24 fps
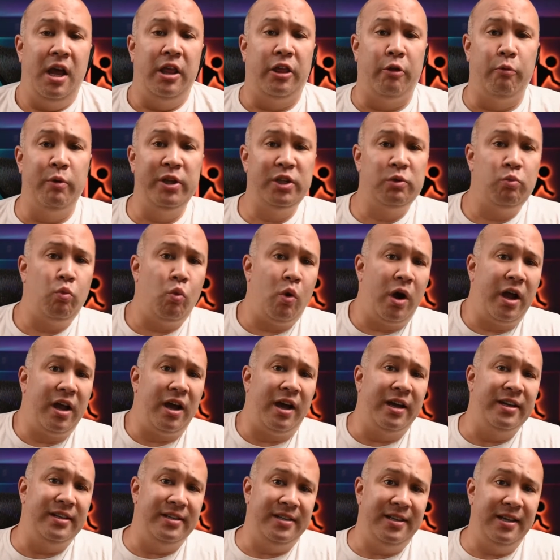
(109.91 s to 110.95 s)
The reason why
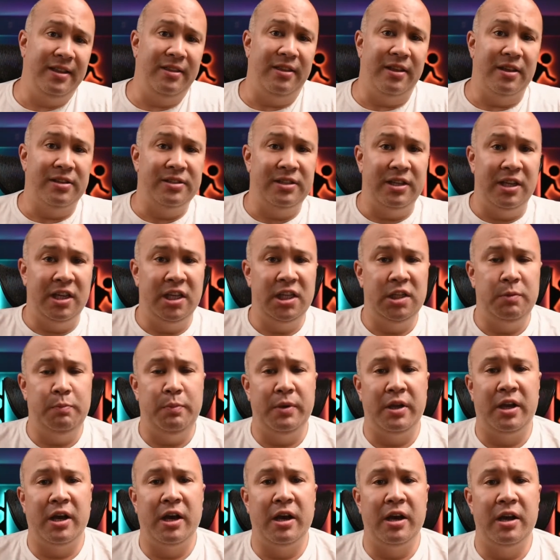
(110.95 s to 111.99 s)
I did this is
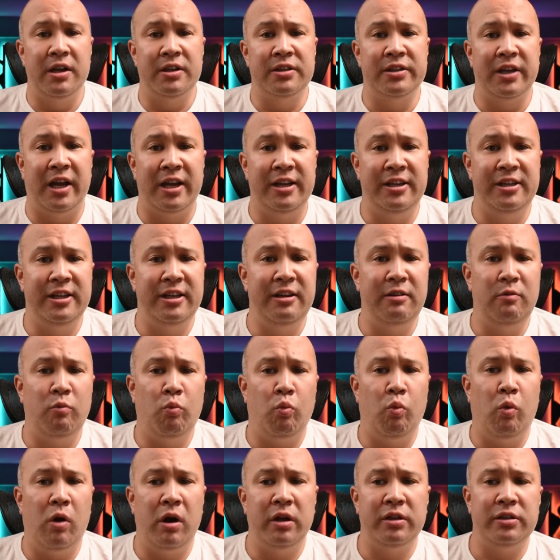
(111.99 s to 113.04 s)
because I
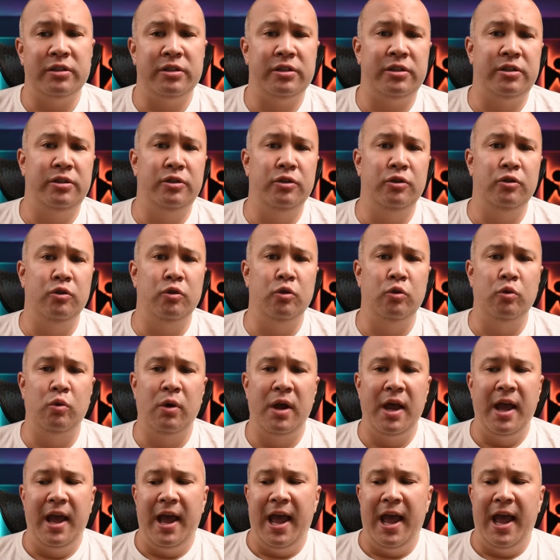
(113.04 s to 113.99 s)
didn't want to